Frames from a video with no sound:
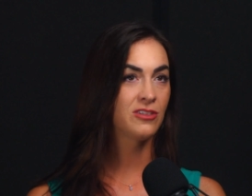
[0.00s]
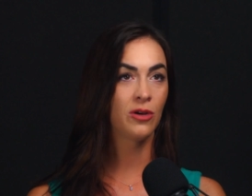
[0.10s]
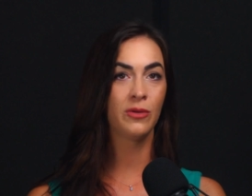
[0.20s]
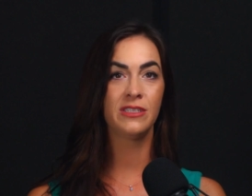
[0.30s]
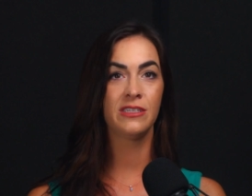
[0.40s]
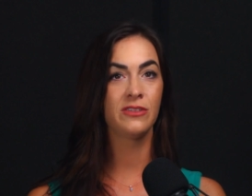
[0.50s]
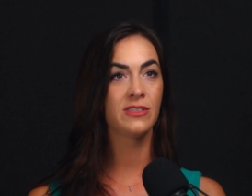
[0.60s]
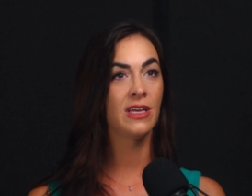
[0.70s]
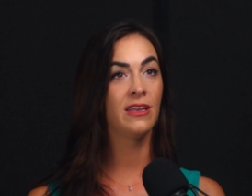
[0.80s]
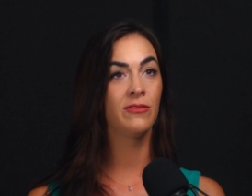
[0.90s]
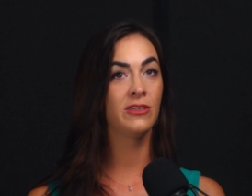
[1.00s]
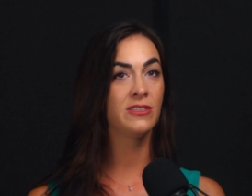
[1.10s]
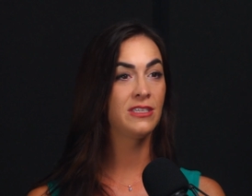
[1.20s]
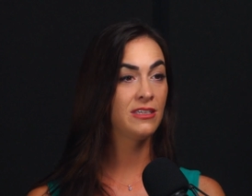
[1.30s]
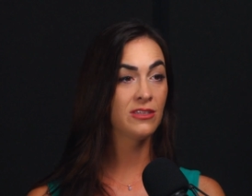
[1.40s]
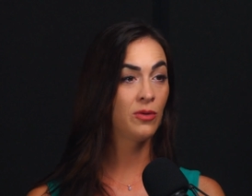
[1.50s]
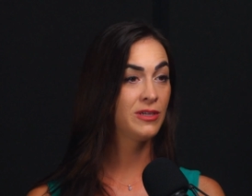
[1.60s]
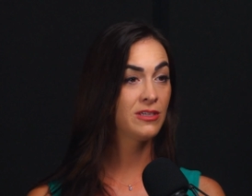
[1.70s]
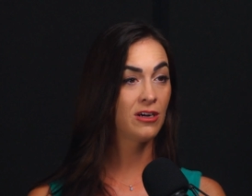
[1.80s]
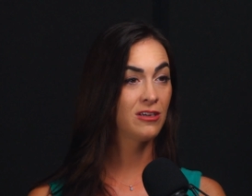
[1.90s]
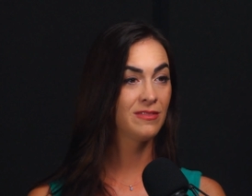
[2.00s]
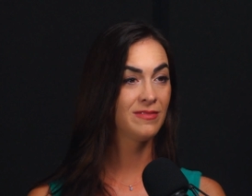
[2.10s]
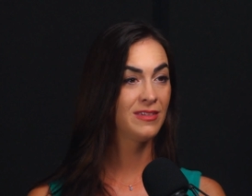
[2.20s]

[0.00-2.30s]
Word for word: always deals, and real estate is always hard.